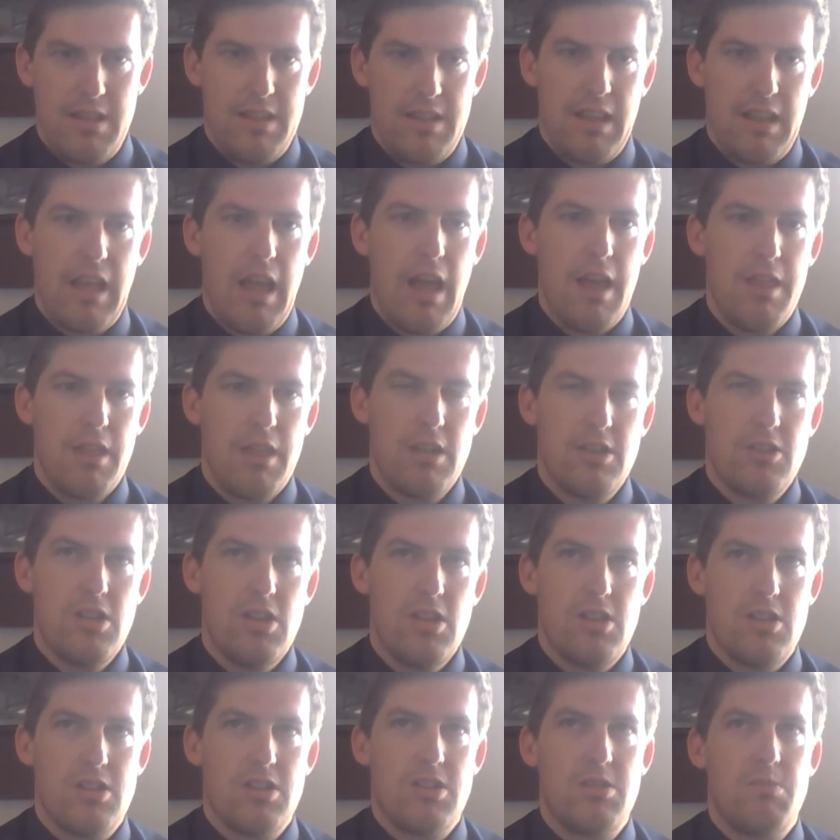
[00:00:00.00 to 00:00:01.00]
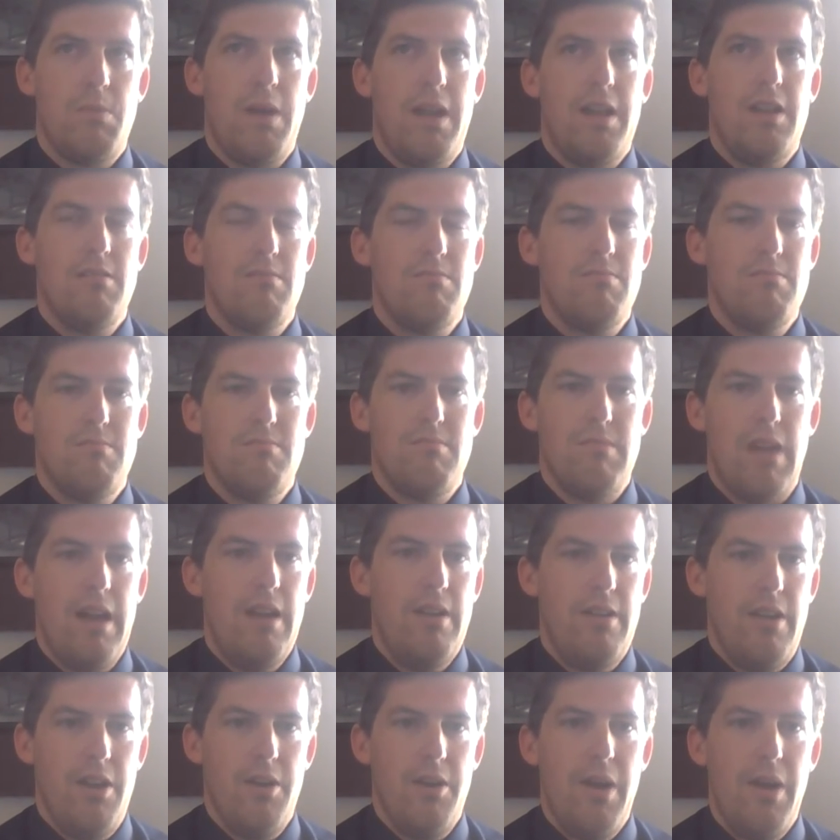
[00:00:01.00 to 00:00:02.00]
And the Catholic Church might, I
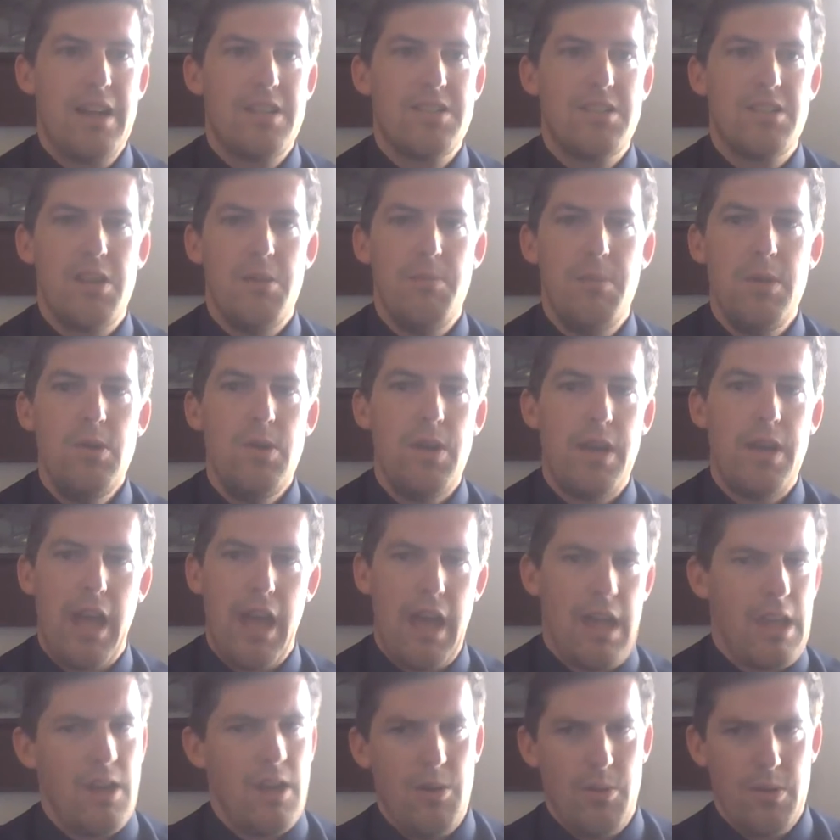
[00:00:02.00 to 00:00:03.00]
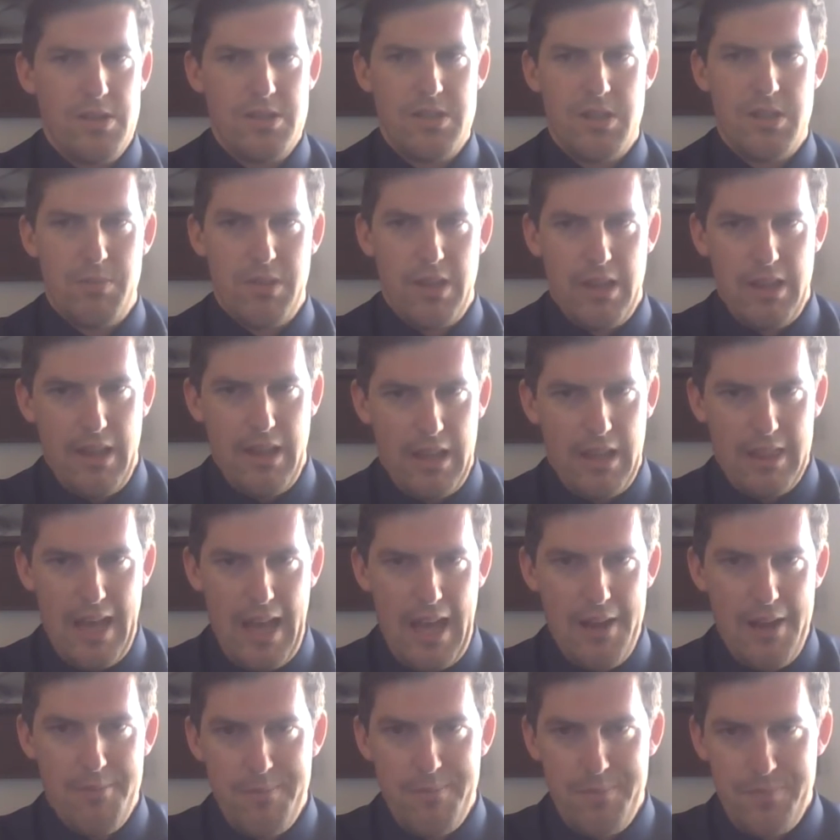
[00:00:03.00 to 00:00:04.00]
don't know, excommunicate you or something like
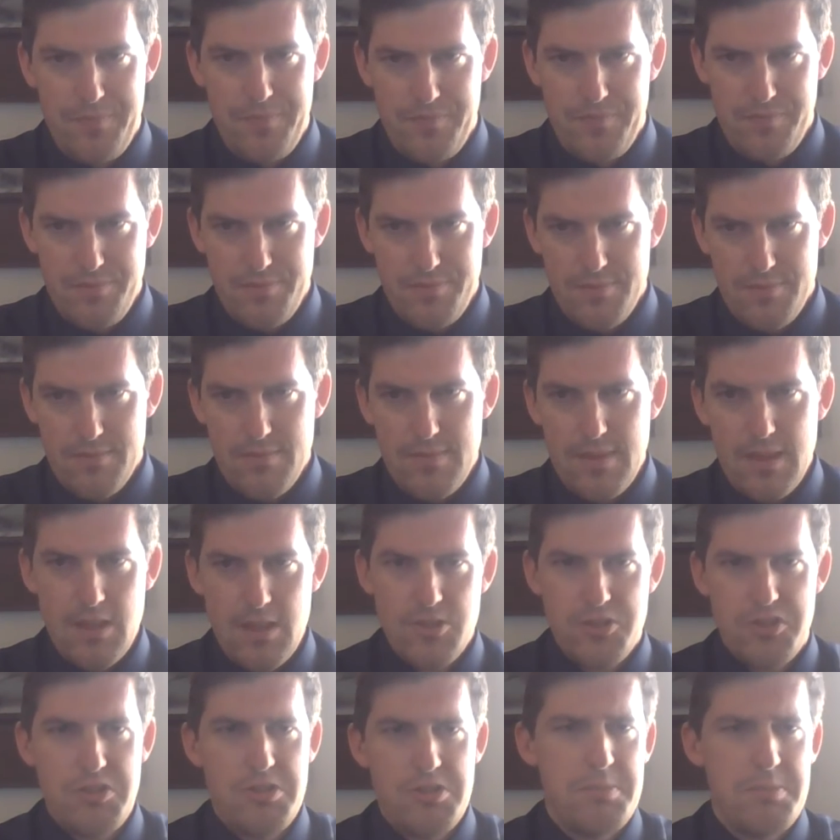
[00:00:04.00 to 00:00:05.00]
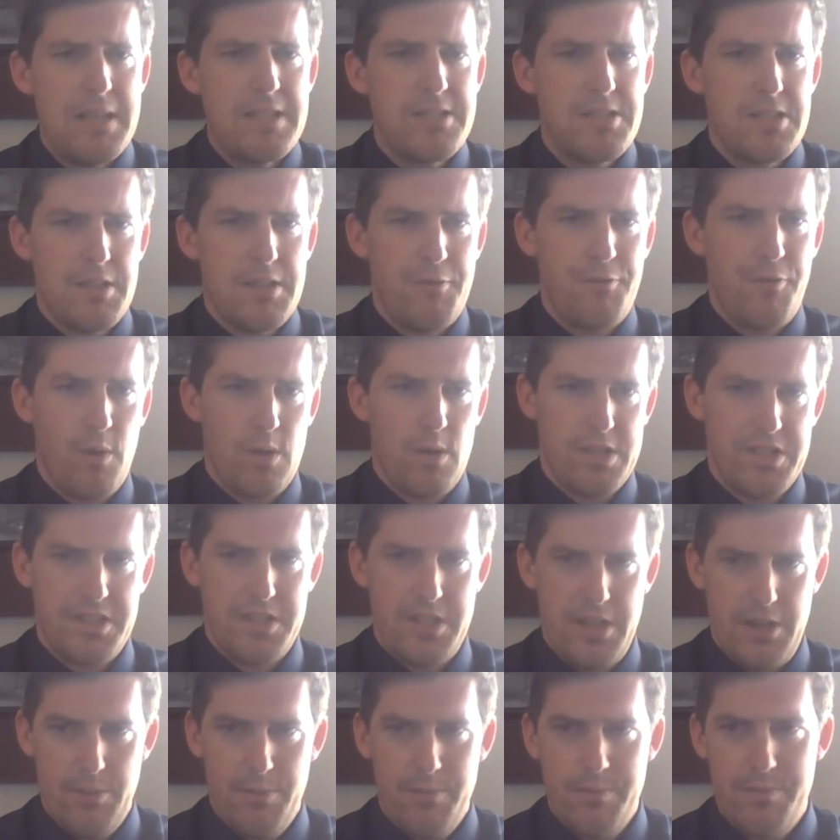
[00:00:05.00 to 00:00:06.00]
that. So he's basically forced
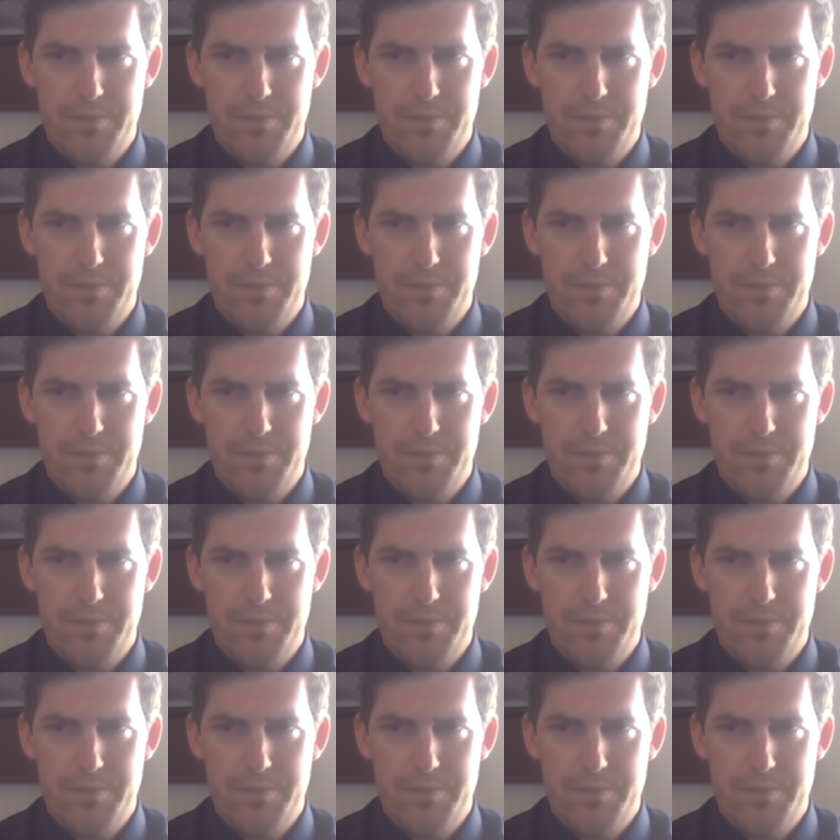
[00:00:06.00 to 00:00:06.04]
to.